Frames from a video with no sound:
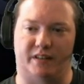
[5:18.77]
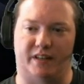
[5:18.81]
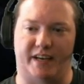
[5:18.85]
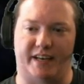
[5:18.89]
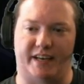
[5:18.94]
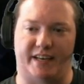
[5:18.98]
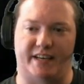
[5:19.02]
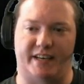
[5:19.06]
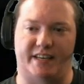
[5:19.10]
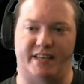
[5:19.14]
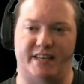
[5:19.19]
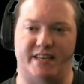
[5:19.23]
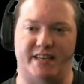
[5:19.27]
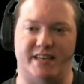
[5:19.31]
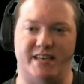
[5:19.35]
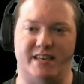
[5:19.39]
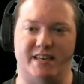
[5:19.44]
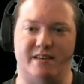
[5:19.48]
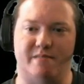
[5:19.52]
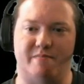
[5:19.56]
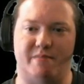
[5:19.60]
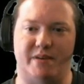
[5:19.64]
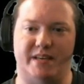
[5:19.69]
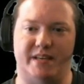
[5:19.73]
like,
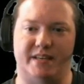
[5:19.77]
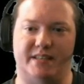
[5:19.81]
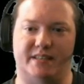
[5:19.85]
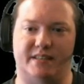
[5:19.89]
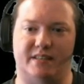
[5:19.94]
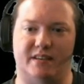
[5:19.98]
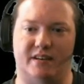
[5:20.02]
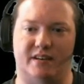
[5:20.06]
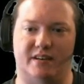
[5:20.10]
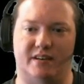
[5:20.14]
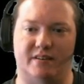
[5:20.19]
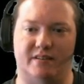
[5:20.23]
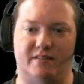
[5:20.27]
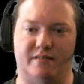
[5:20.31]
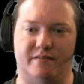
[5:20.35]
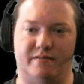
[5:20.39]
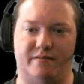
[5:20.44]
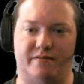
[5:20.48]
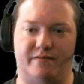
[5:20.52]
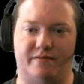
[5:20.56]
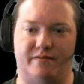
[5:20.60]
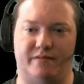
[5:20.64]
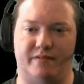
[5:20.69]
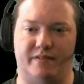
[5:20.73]
key piece
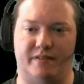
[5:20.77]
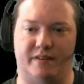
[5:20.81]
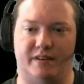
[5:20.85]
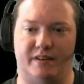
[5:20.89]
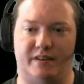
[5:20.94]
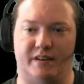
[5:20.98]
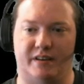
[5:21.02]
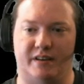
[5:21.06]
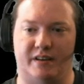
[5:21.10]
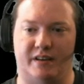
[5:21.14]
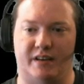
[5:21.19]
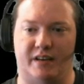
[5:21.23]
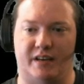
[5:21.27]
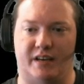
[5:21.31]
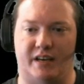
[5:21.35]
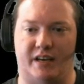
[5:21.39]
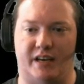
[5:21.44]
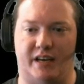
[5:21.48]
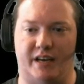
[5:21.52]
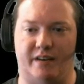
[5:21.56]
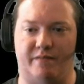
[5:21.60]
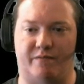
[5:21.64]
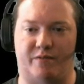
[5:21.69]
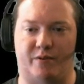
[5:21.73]
of
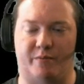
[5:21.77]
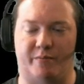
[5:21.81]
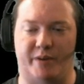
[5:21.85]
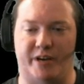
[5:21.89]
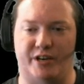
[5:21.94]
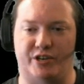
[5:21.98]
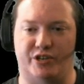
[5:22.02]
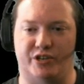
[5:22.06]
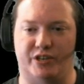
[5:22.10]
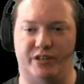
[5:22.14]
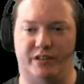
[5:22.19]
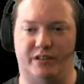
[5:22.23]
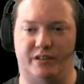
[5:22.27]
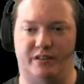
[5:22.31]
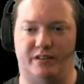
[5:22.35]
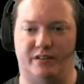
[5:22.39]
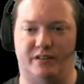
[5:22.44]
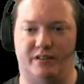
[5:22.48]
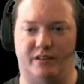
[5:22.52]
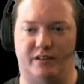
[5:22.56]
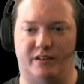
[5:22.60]
information